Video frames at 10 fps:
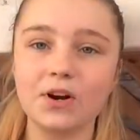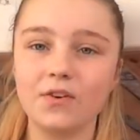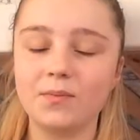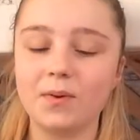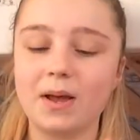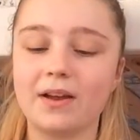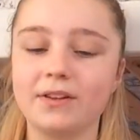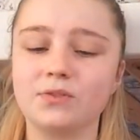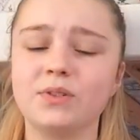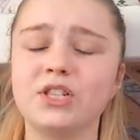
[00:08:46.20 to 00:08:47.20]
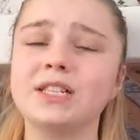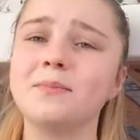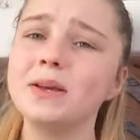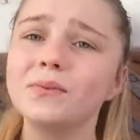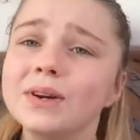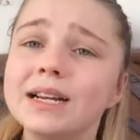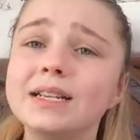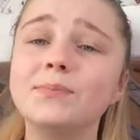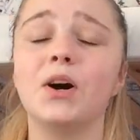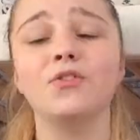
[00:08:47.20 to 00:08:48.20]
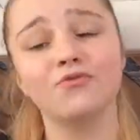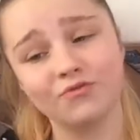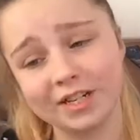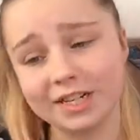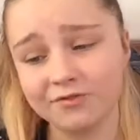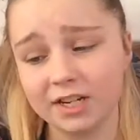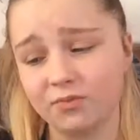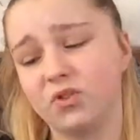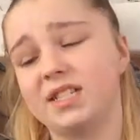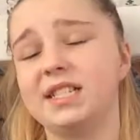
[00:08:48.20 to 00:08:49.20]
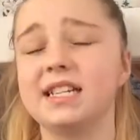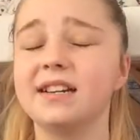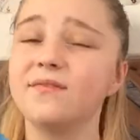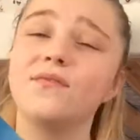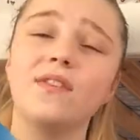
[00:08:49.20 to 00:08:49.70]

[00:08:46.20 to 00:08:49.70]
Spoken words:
I got off my parents, which is a bit weird, but I really, really wanted it.